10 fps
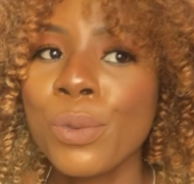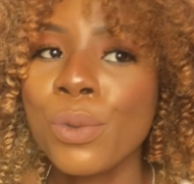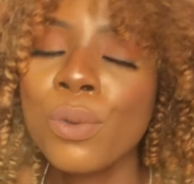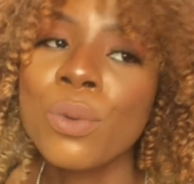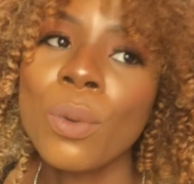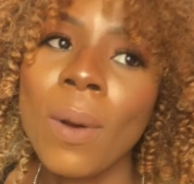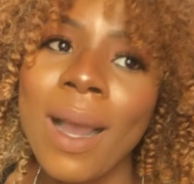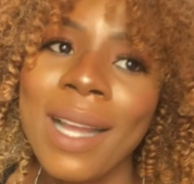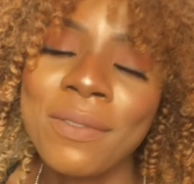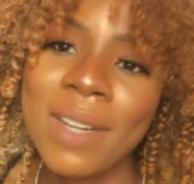too
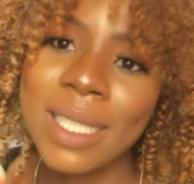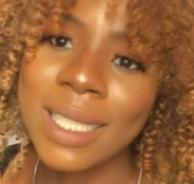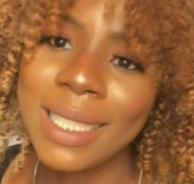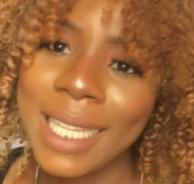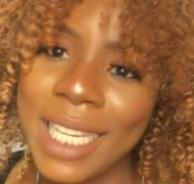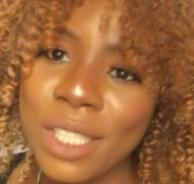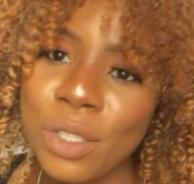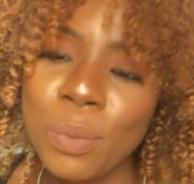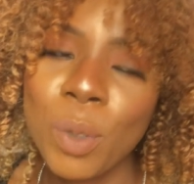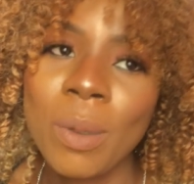advanced in
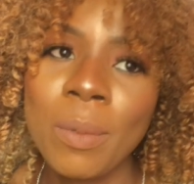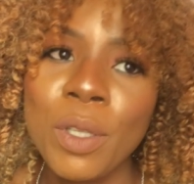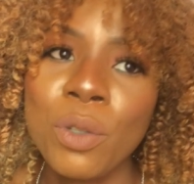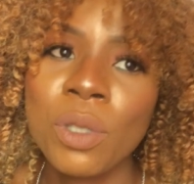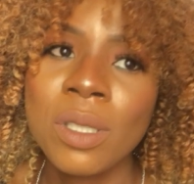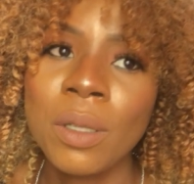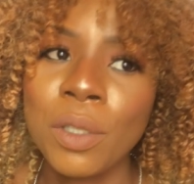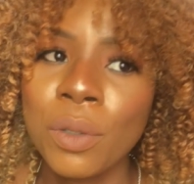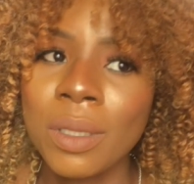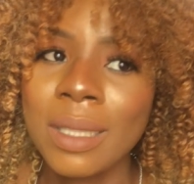age. Probably you're still in
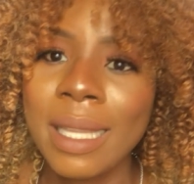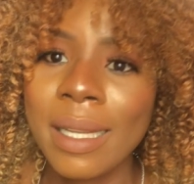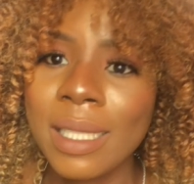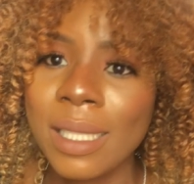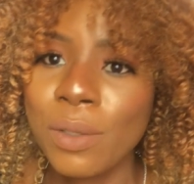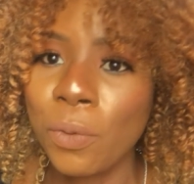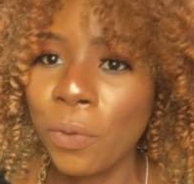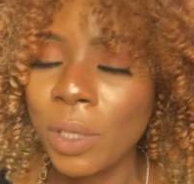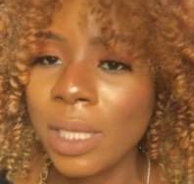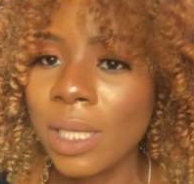your 30s
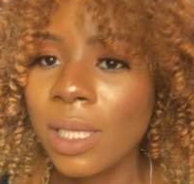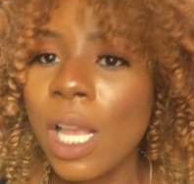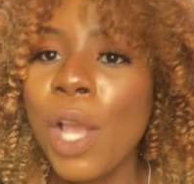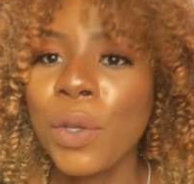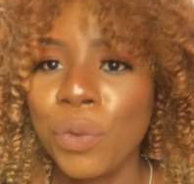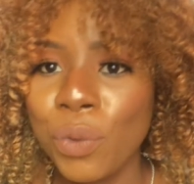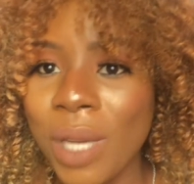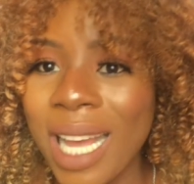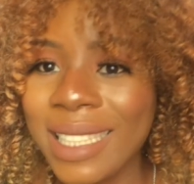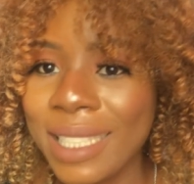or 40s. You
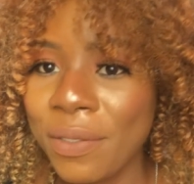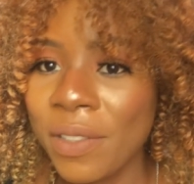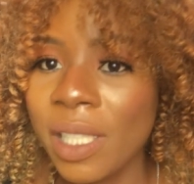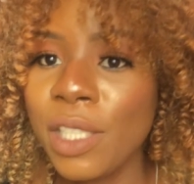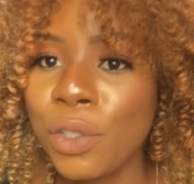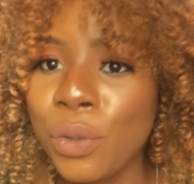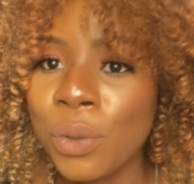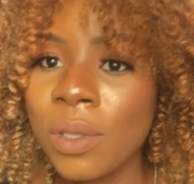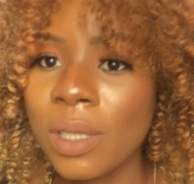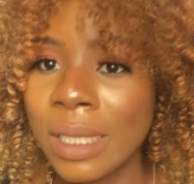can definitely
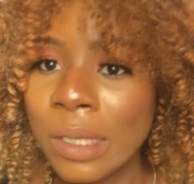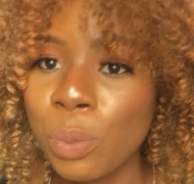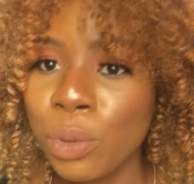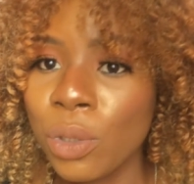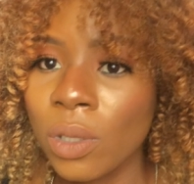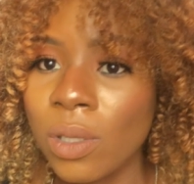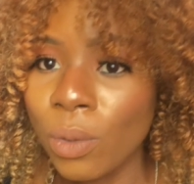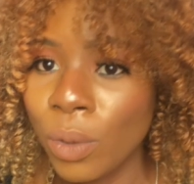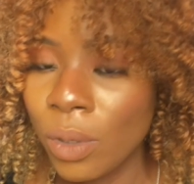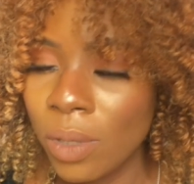use this product
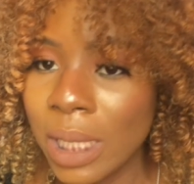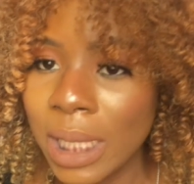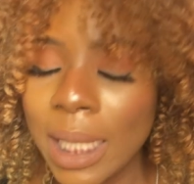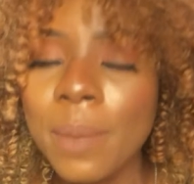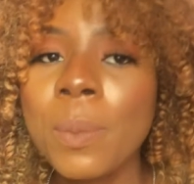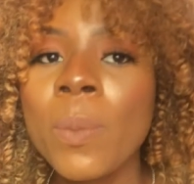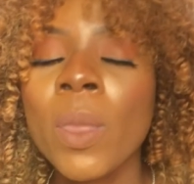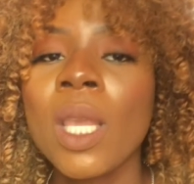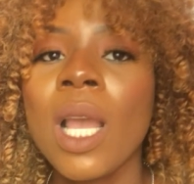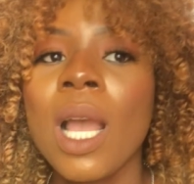on your skin.
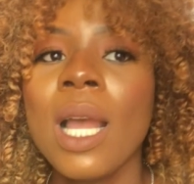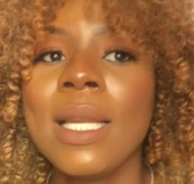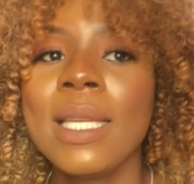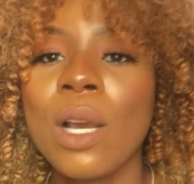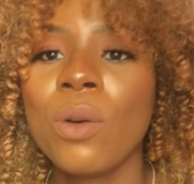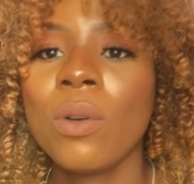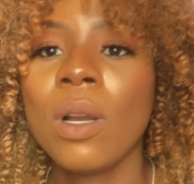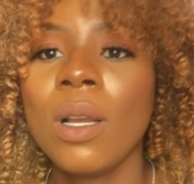Now,